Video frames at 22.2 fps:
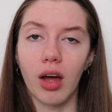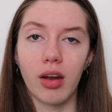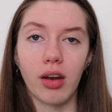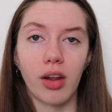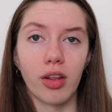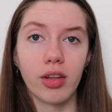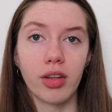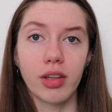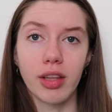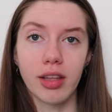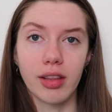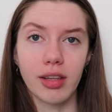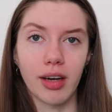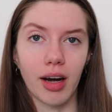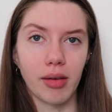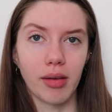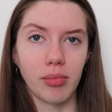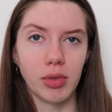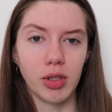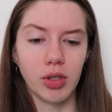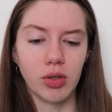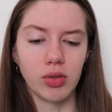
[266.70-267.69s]
Another thing that
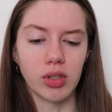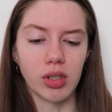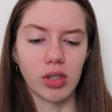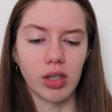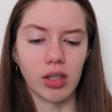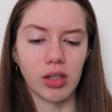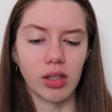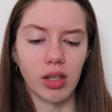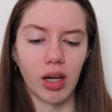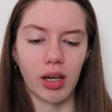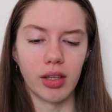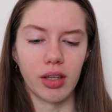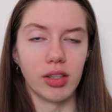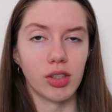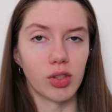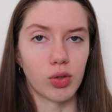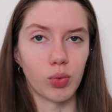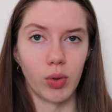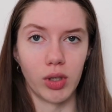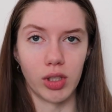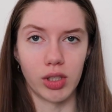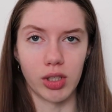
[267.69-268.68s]
I've been using a lot
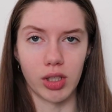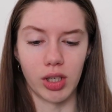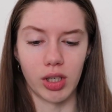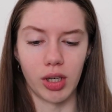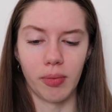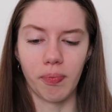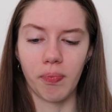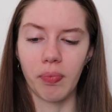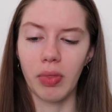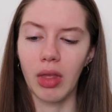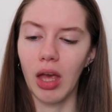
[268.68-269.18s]
this winter